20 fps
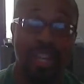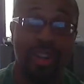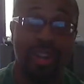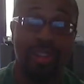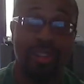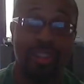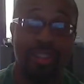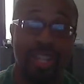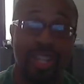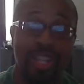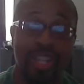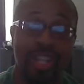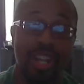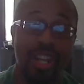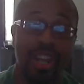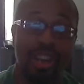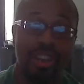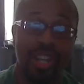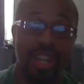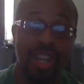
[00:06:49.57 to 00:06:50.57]
Kirsten,
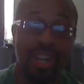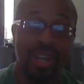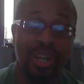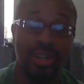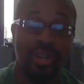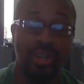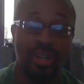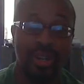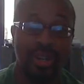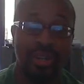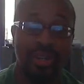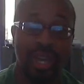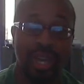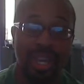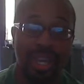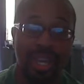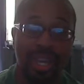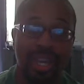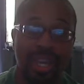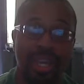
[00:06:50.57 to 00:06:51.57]
and all y'all,
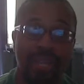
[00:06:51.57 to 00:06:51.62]
okay?